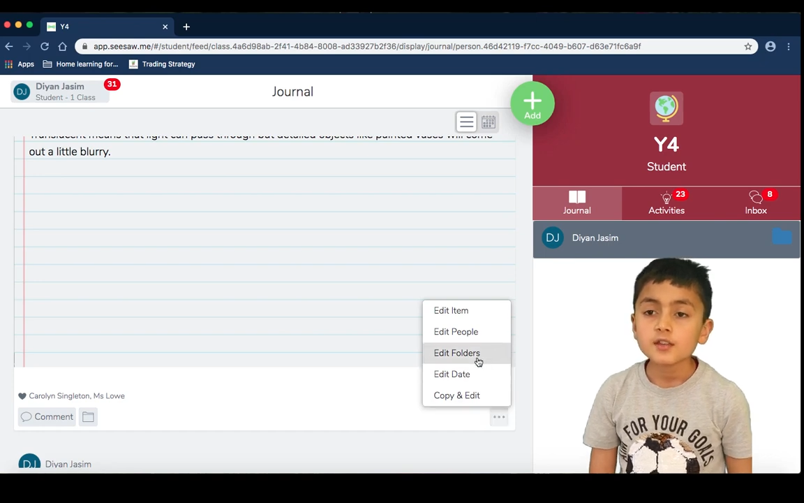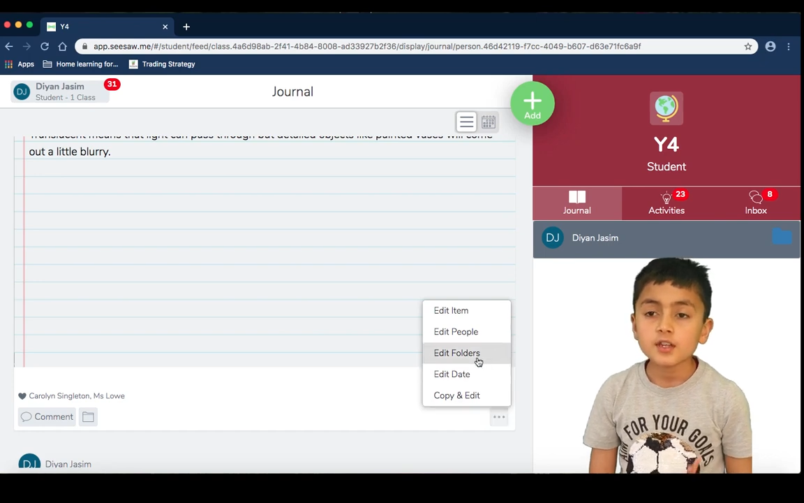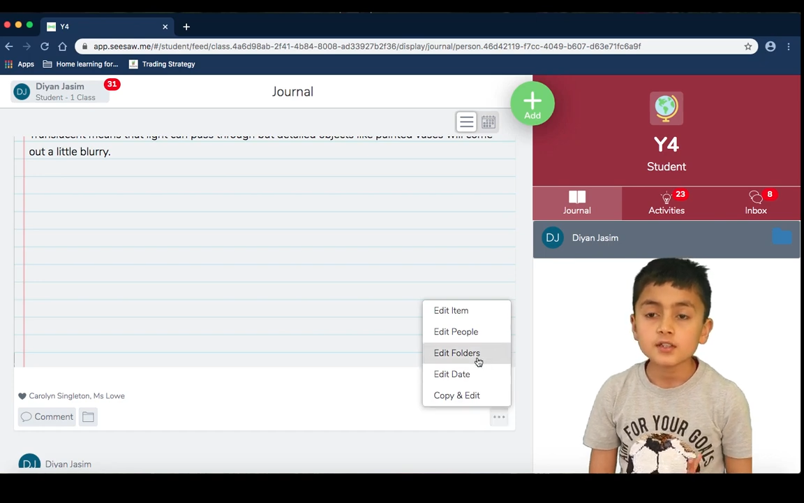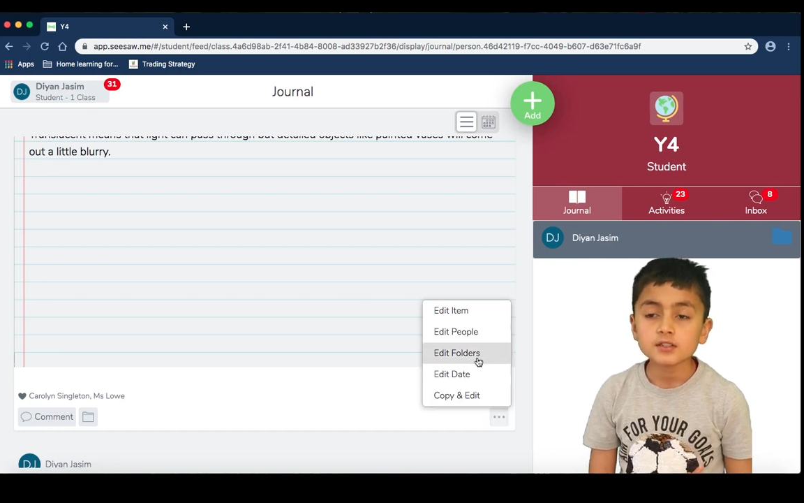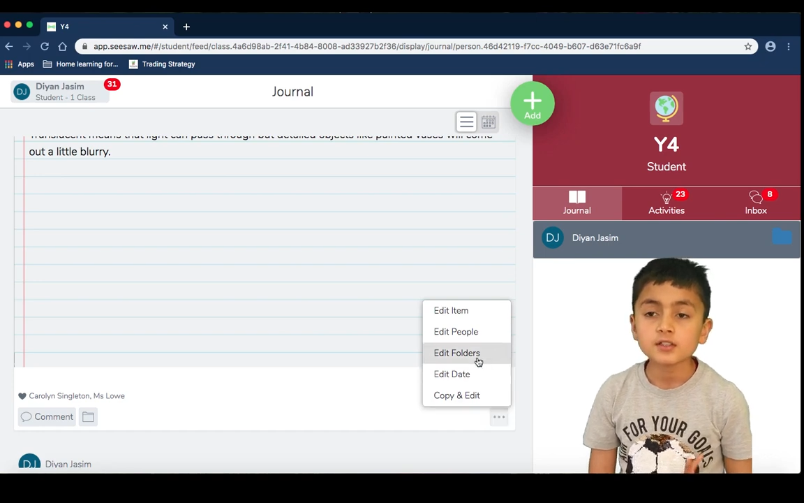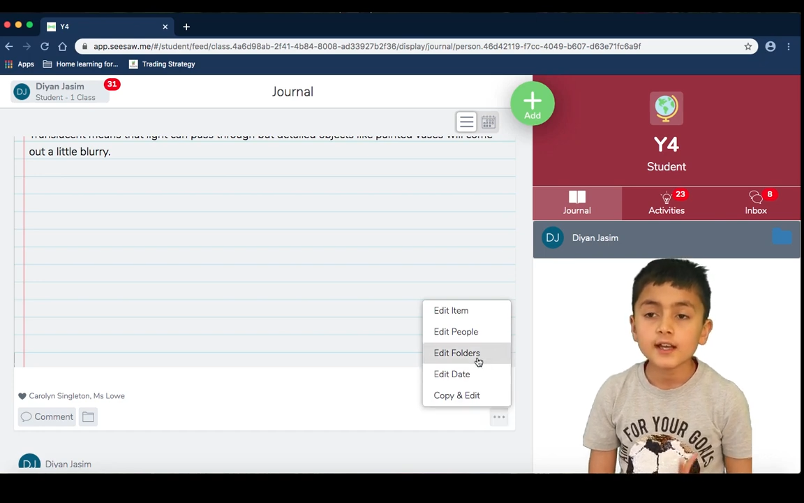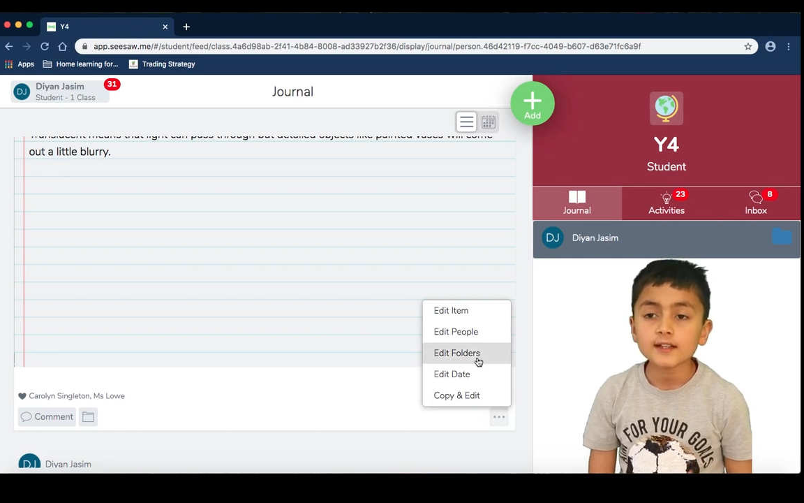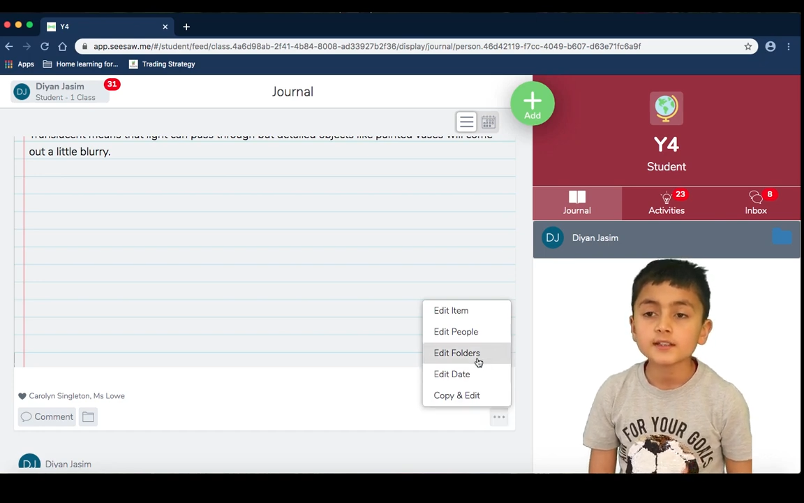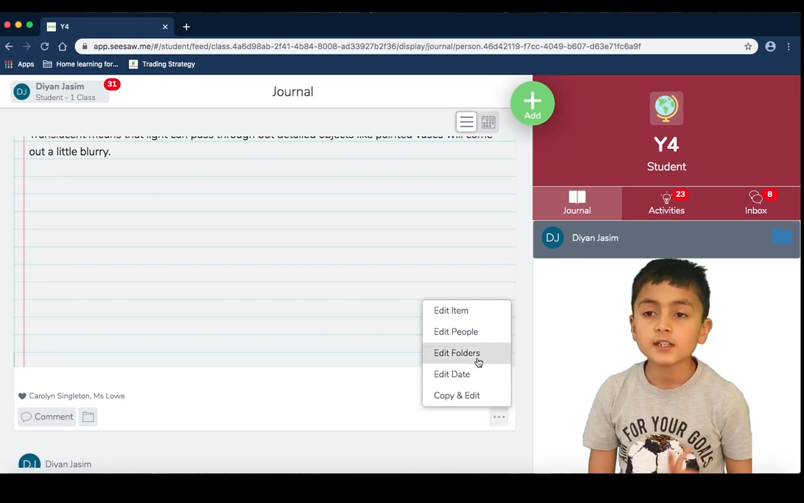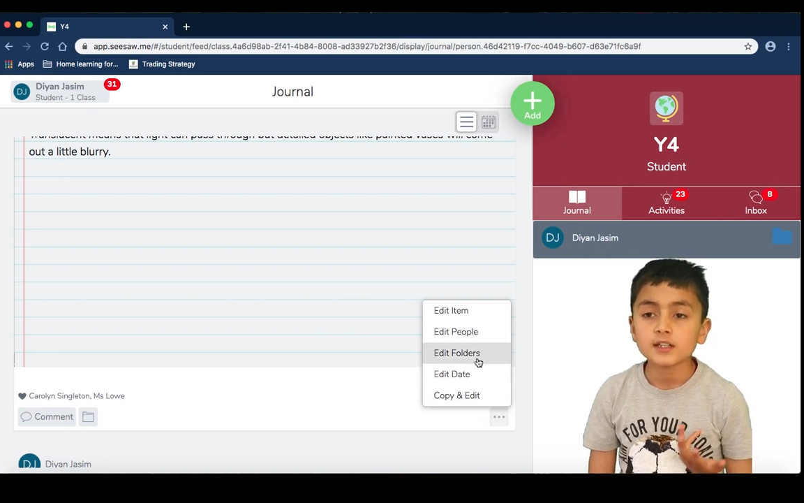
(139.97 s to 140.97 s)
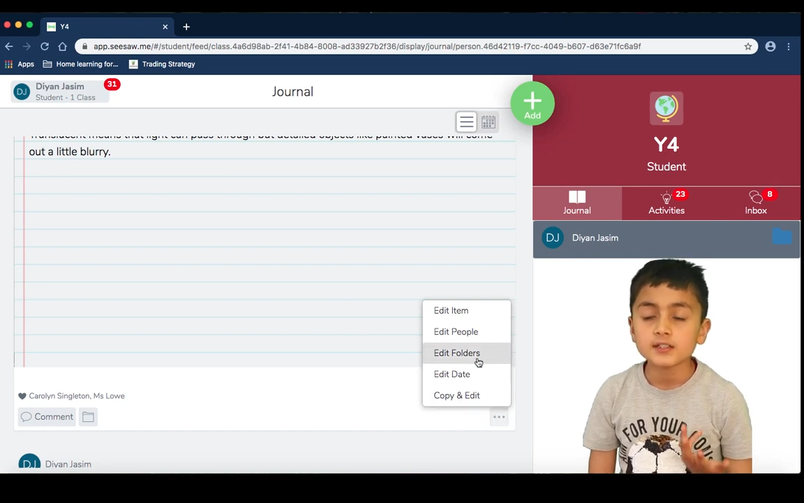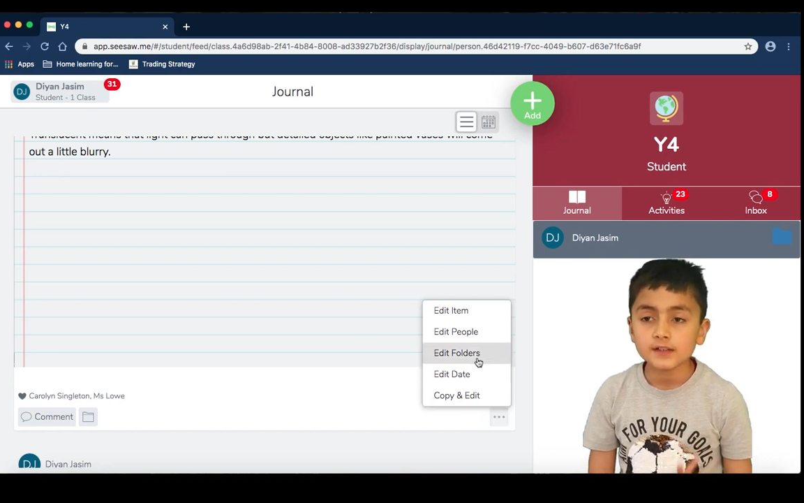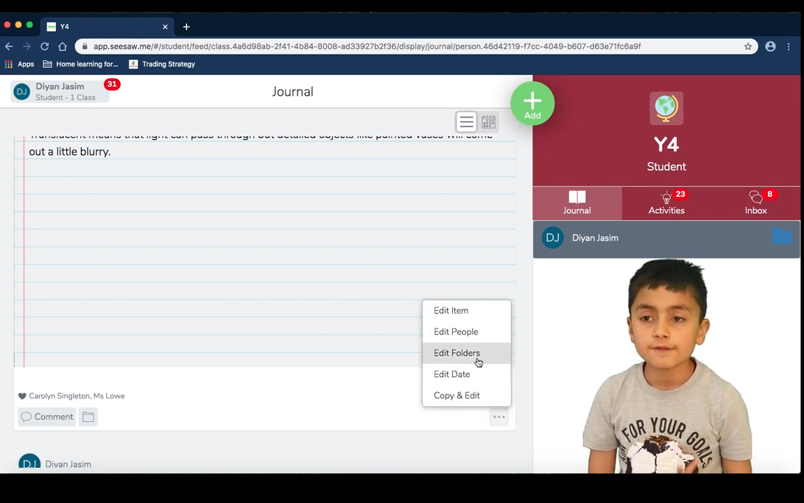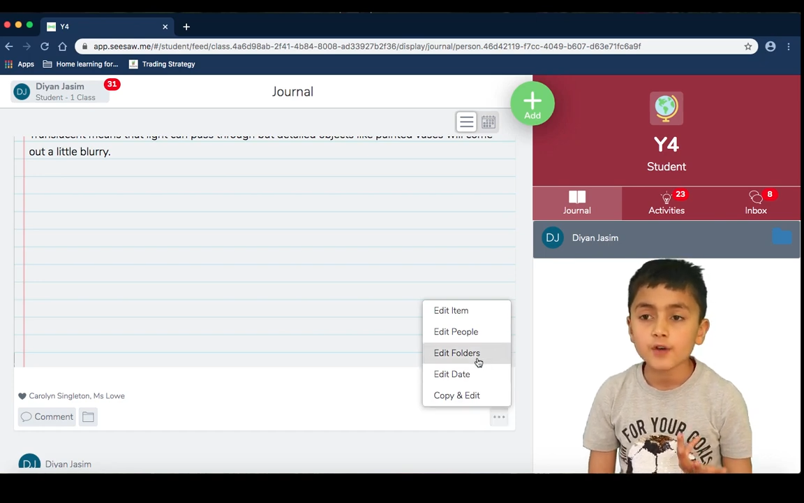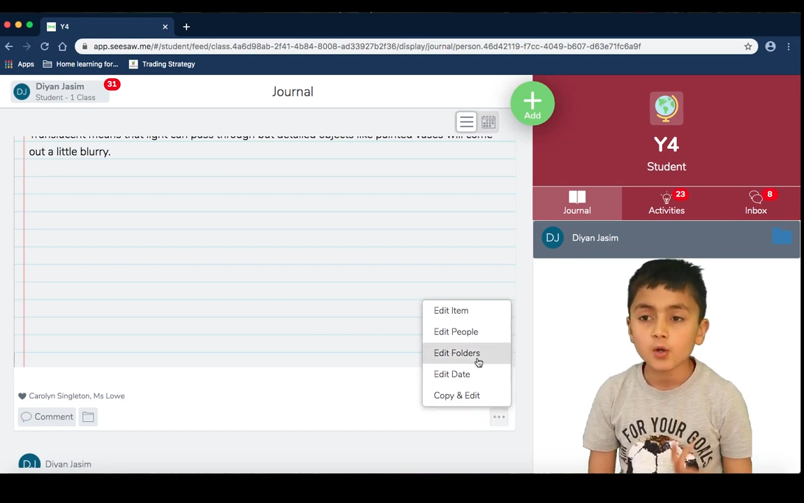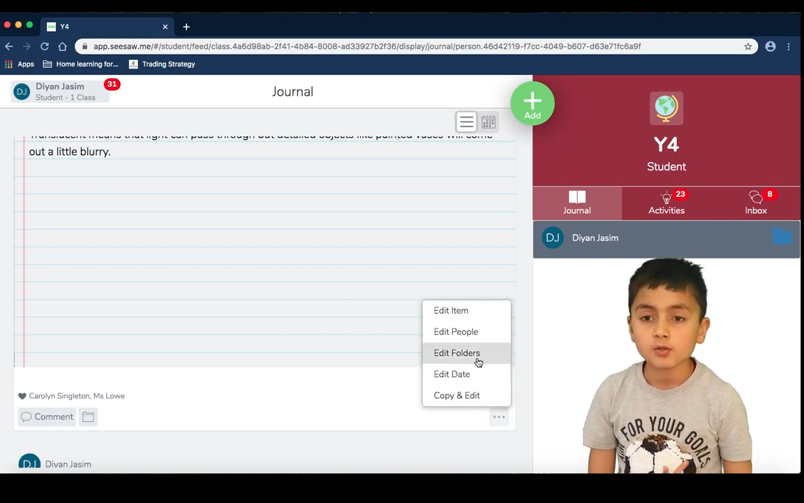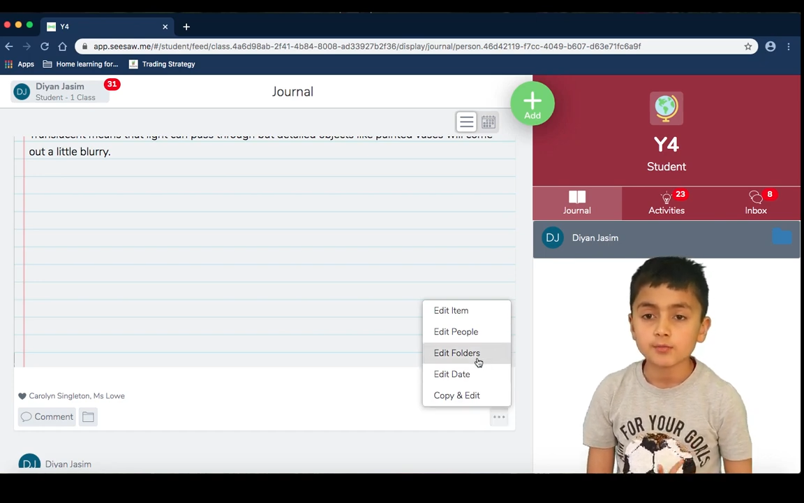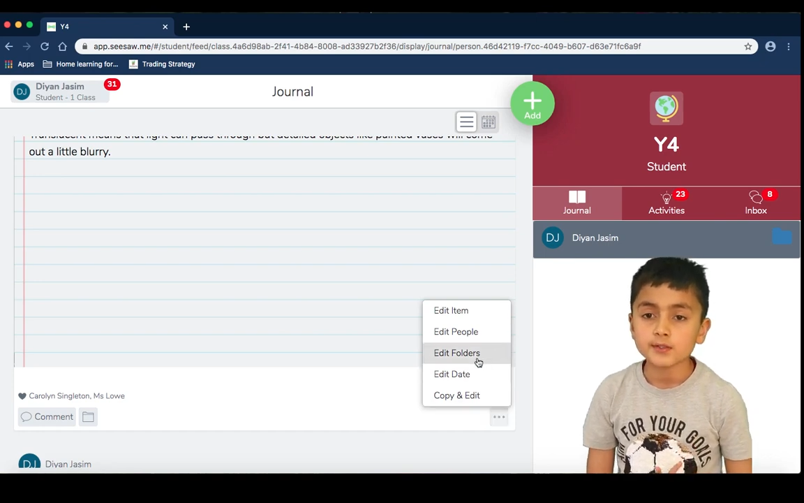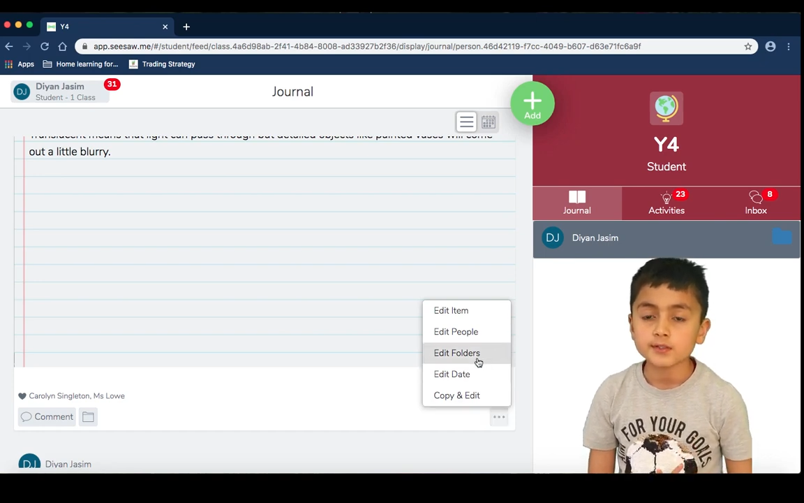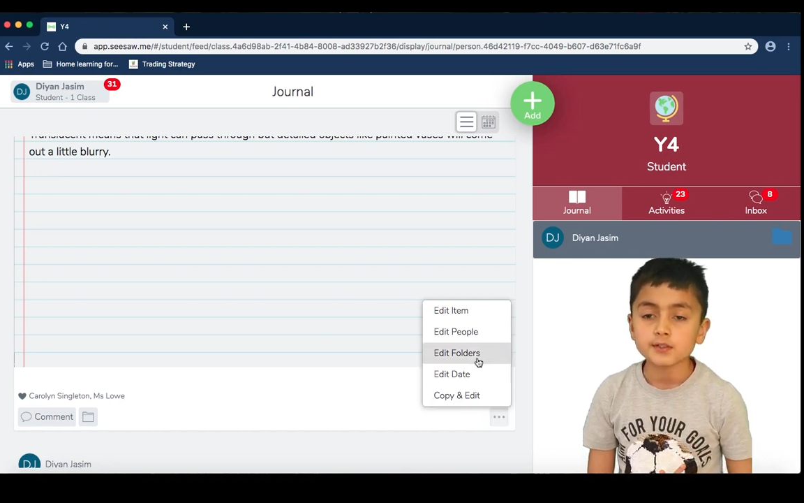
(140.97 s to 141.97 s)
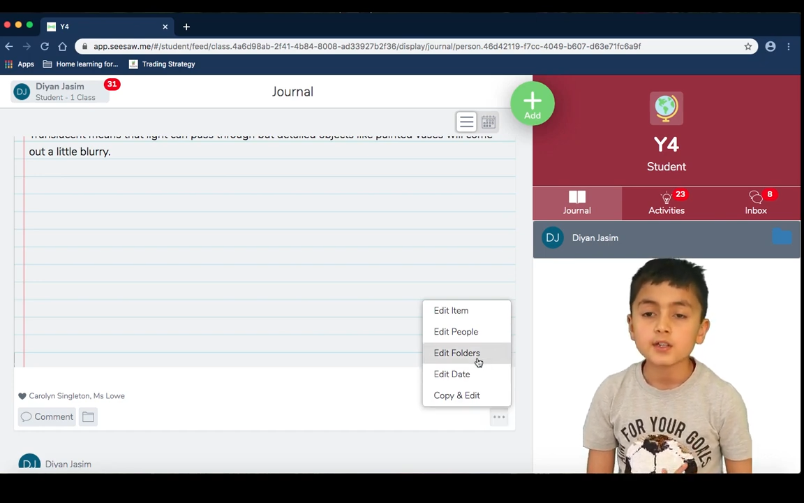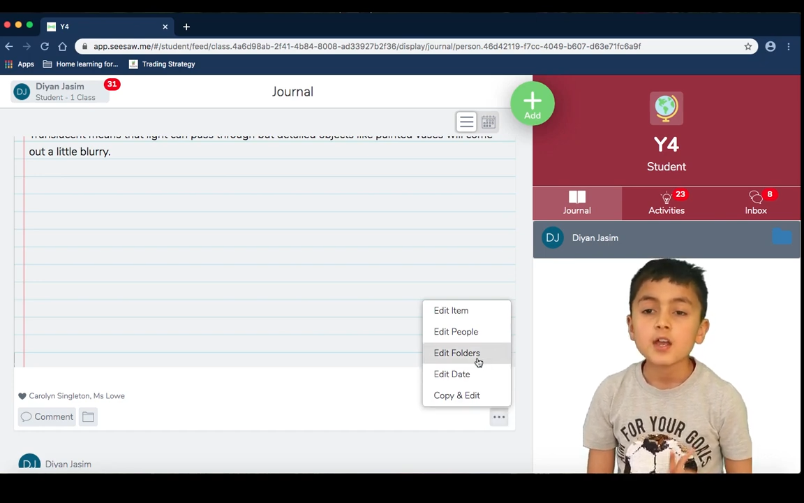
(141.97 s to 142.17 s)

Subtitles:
Then select the edit folder button.